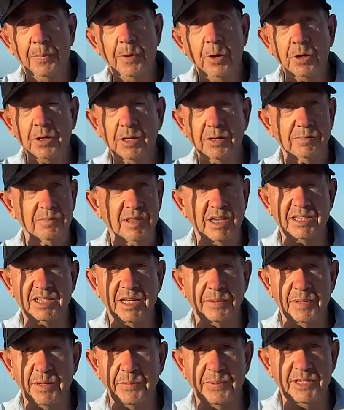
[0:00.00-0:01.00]
hook. They
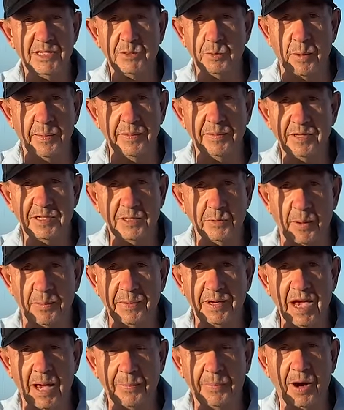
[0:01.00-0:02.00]
seem to be swimming,
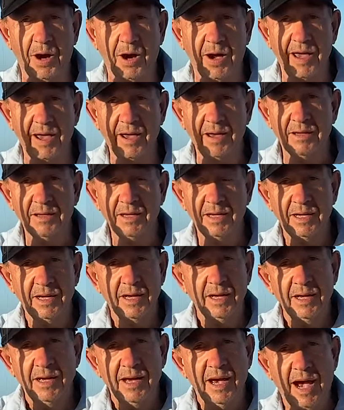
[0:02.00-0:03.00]
swimming up higher.
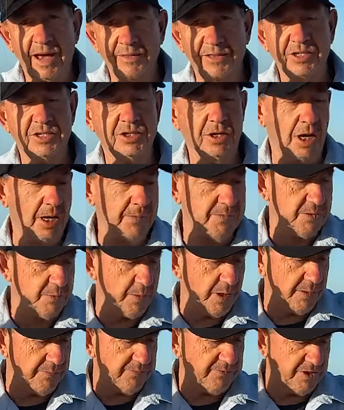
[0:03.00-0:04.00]
Other times when
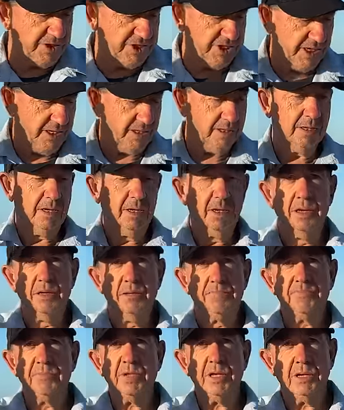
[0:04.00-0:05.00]
I'm fishing,
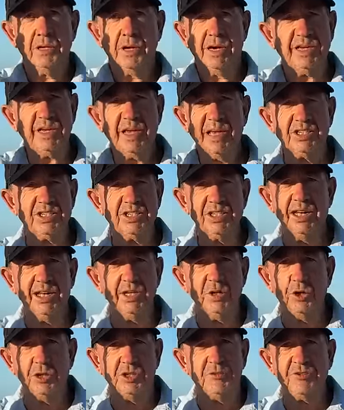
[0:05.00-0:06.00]
I catch nearly
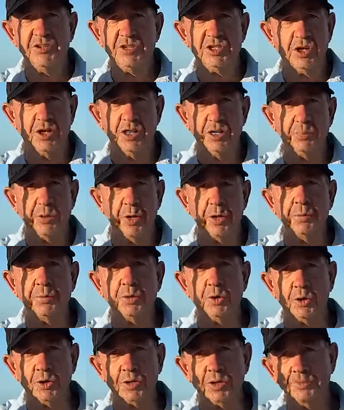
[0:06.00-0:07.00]
all the fish on the bottom
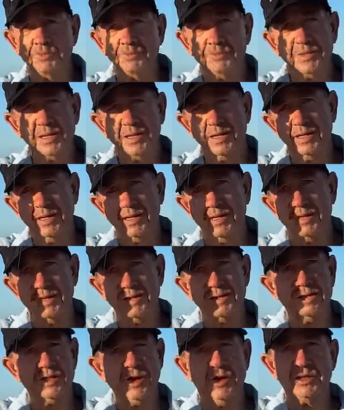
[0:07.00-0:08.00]
hook.
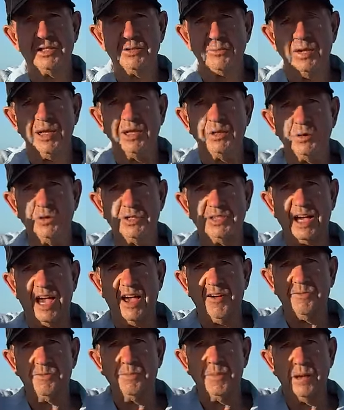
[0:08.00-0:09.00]
So it's really good to
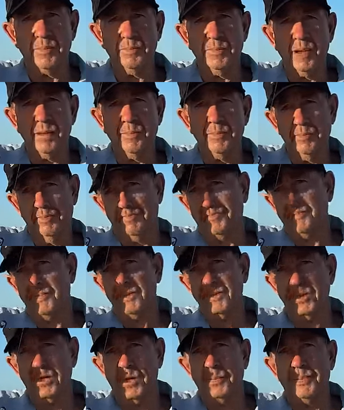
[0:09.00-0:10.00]
have,
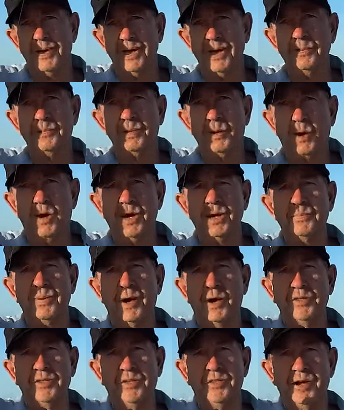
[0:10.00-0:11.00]
you know, be employing
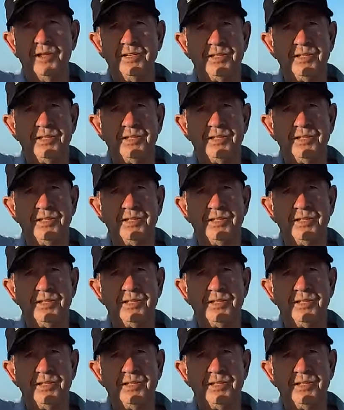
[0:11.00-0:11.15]
both of those